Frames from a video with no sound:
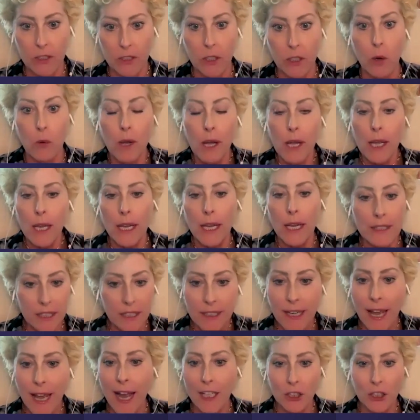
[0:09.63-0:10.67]
So it's a
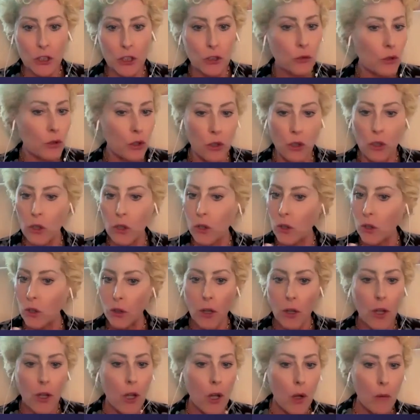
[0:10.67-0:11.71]

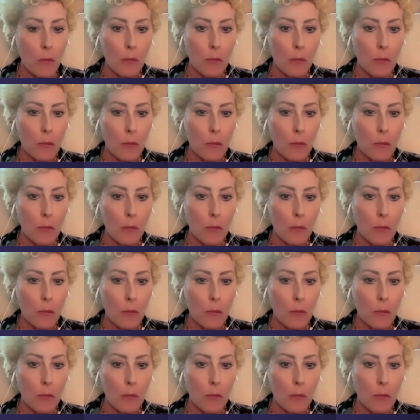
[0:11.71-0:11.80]
natural,